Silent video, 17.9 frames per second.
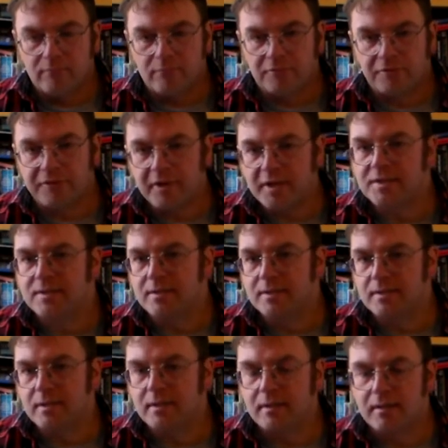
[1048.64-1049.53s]
This
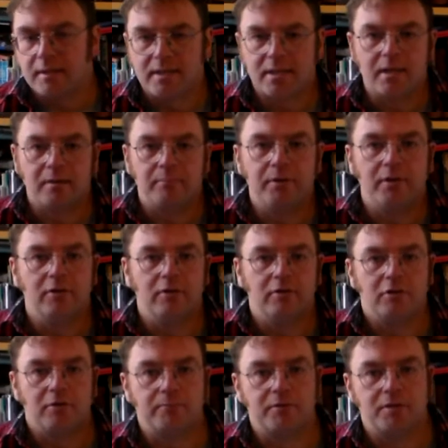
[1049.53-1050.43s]
design has now been
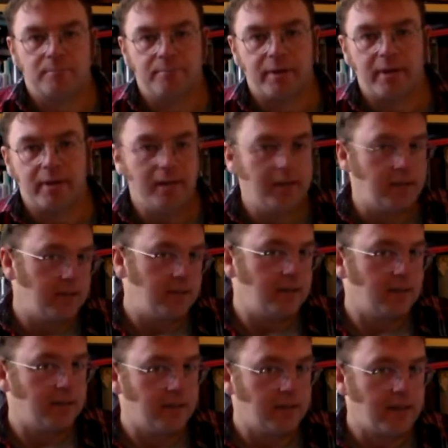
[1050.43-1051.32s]
adopted by
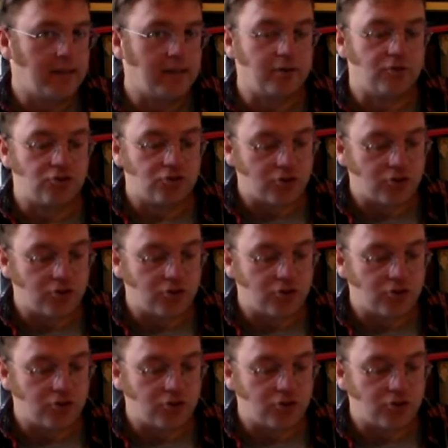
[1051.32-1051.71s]
India and